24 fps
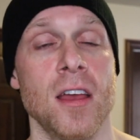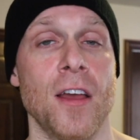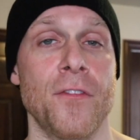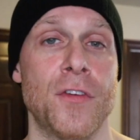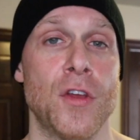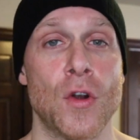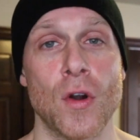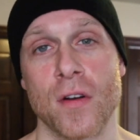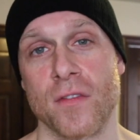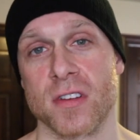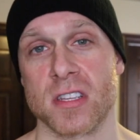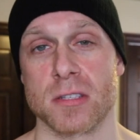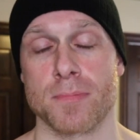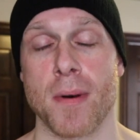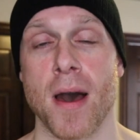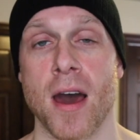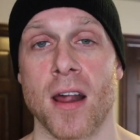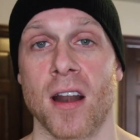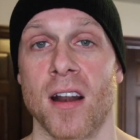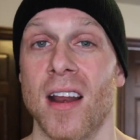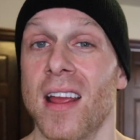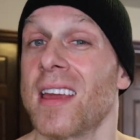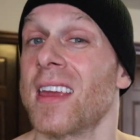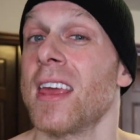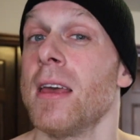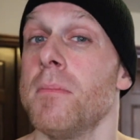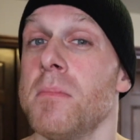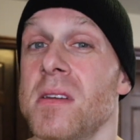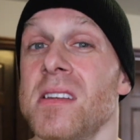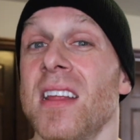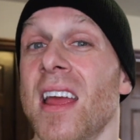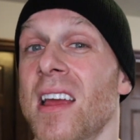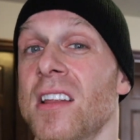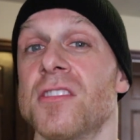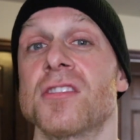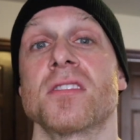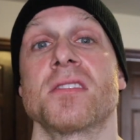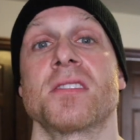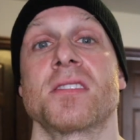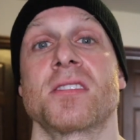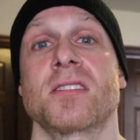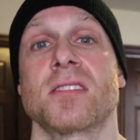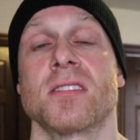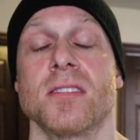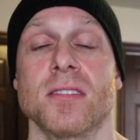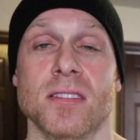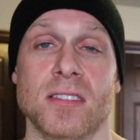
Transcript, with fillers: if you don't have a spotter, it can be dangerous.